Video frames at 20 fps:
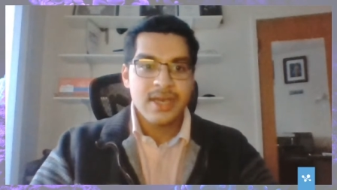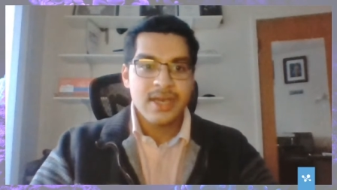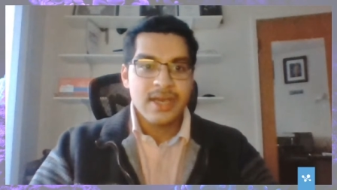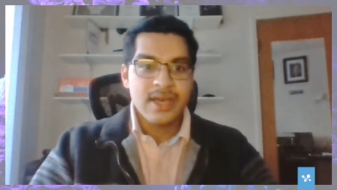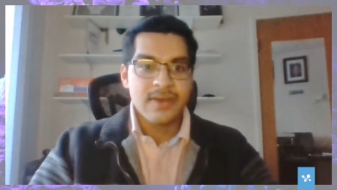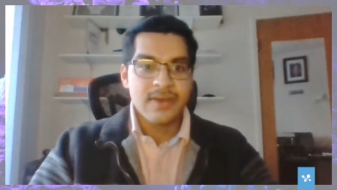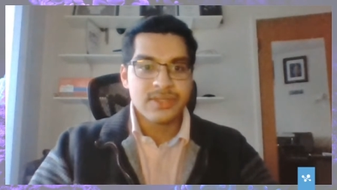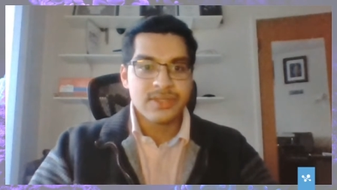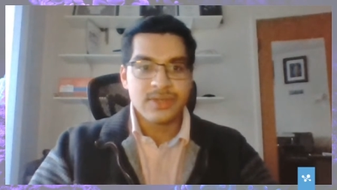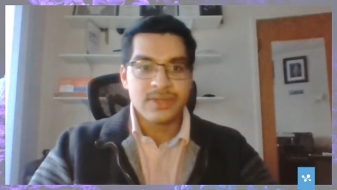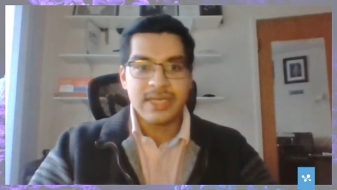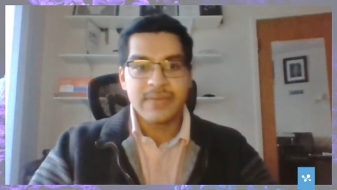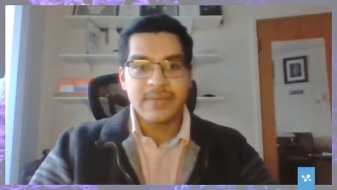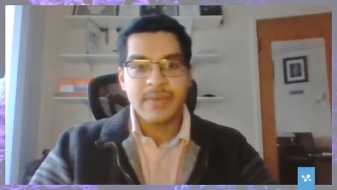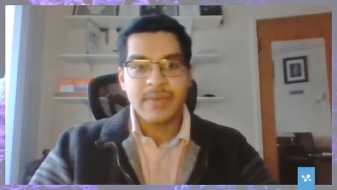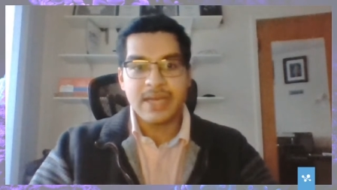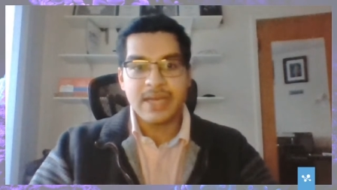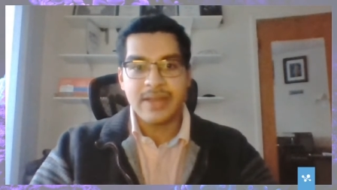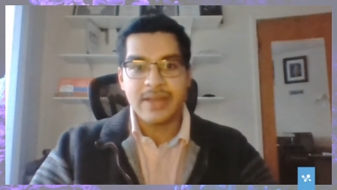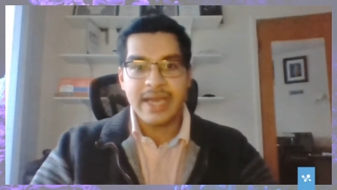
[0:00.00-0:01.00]
It was only in
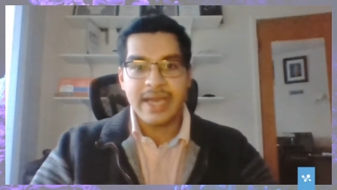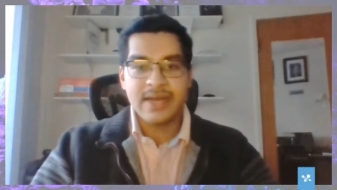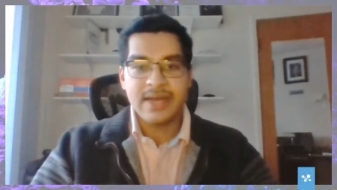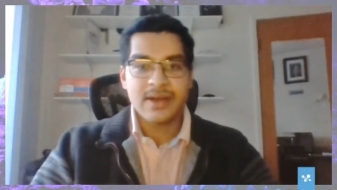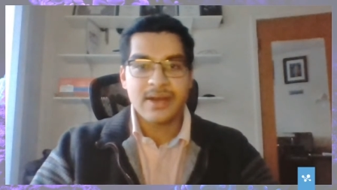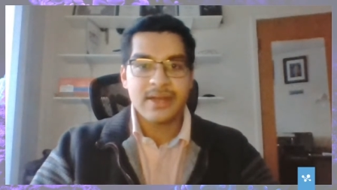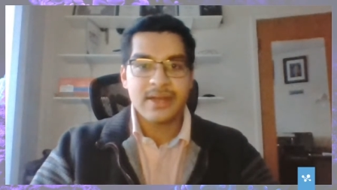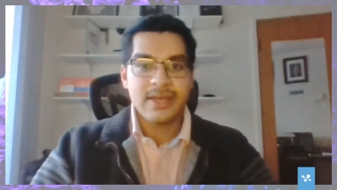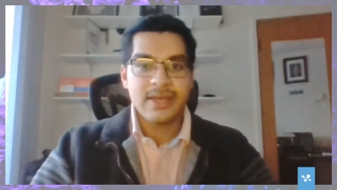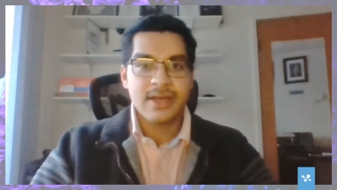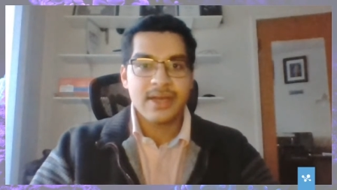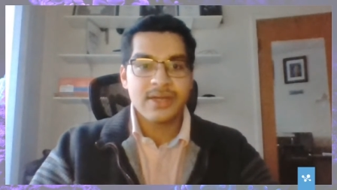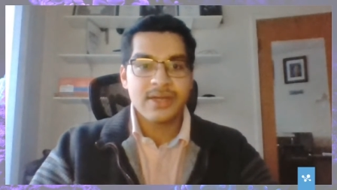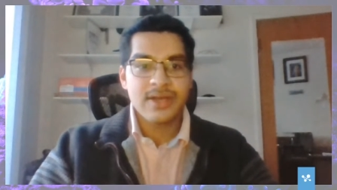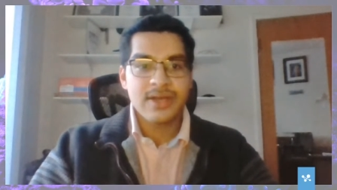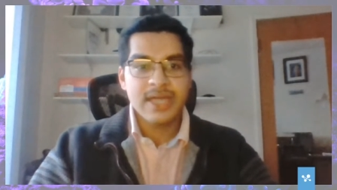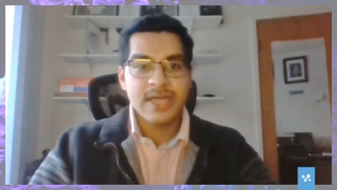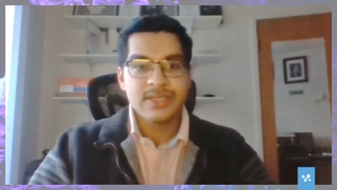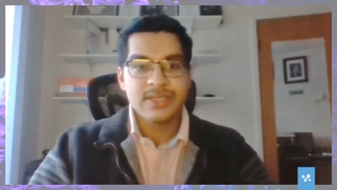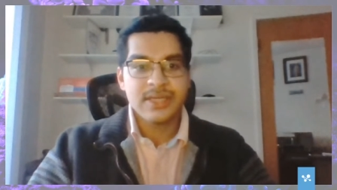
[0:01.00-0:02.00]
my later
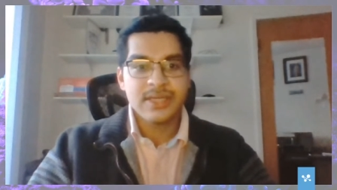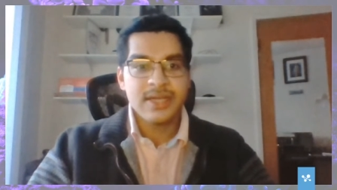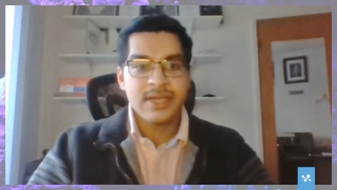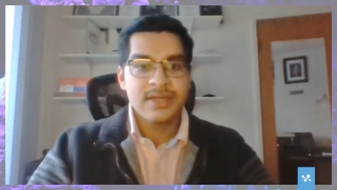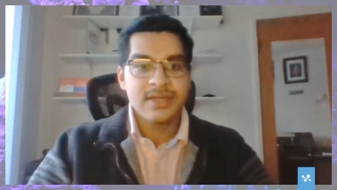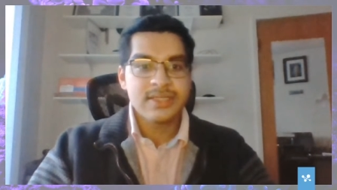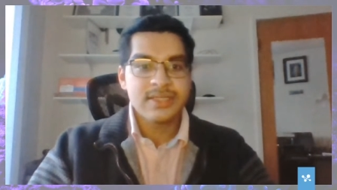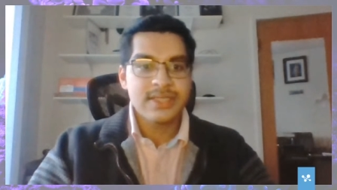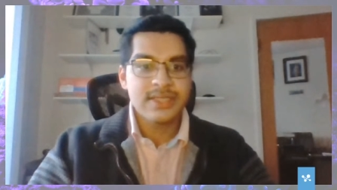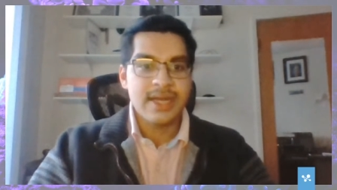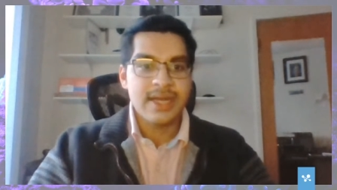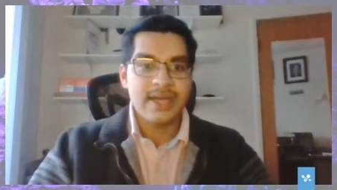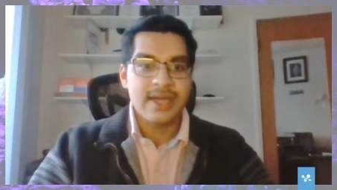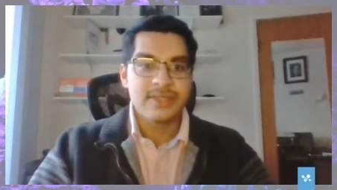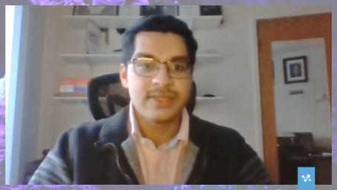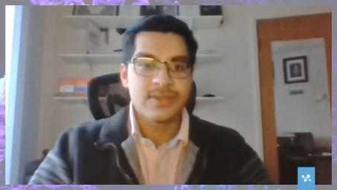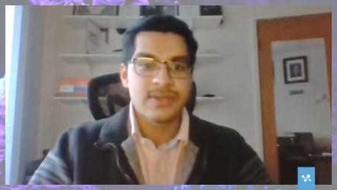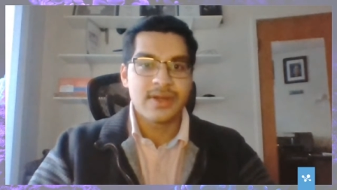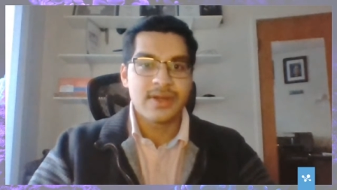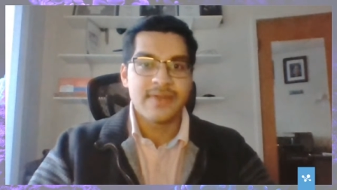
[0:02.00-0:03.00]
undergraduate years that I
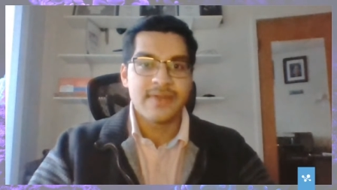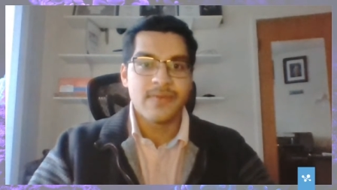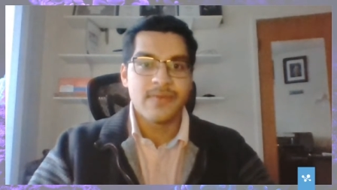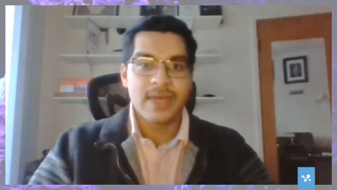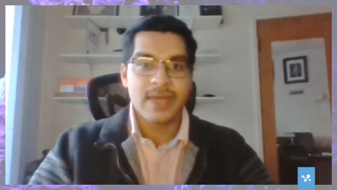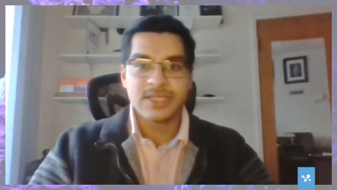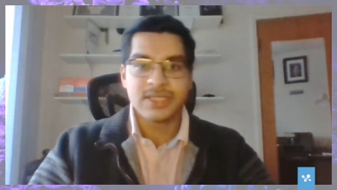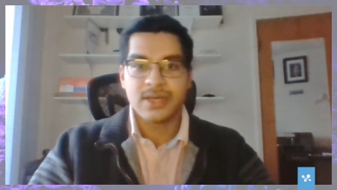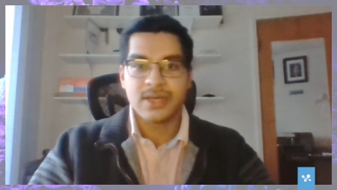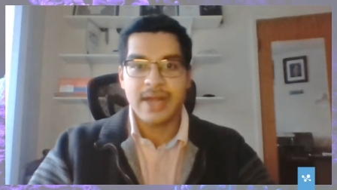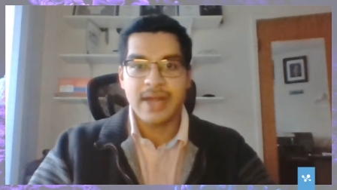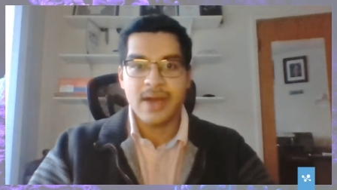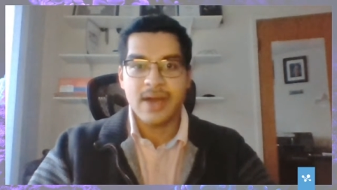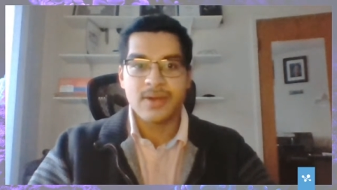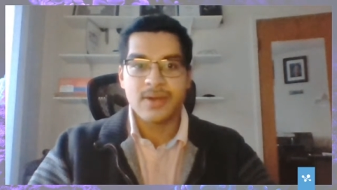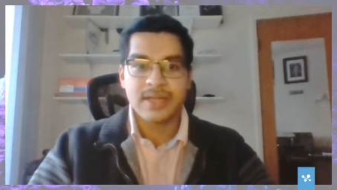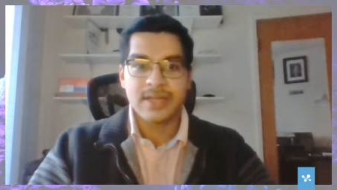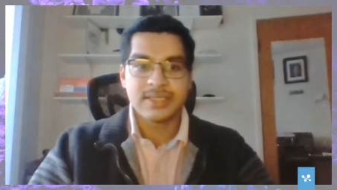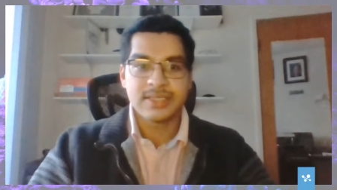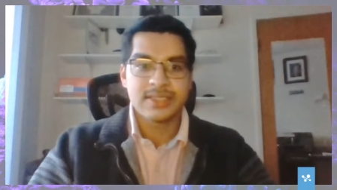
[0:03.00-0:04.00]
sort of ventured
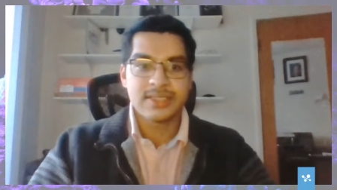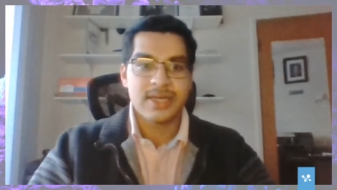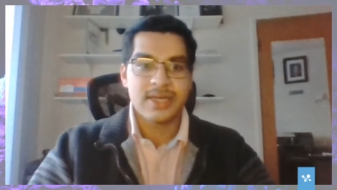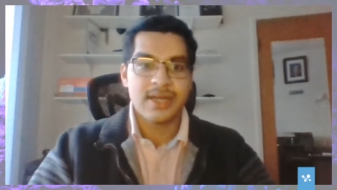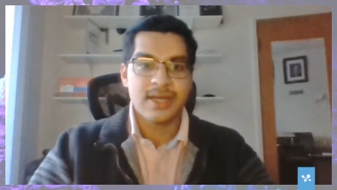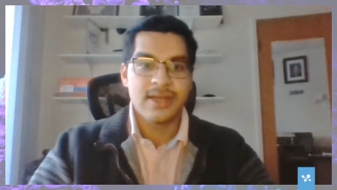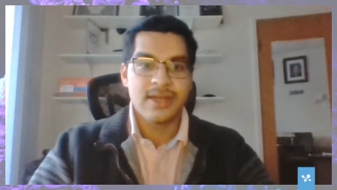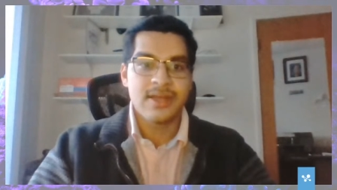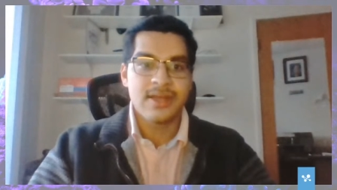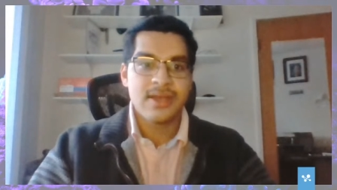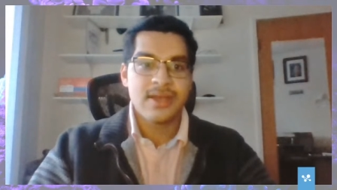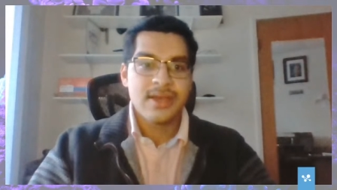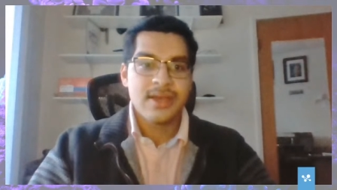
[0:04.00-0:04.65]
out and started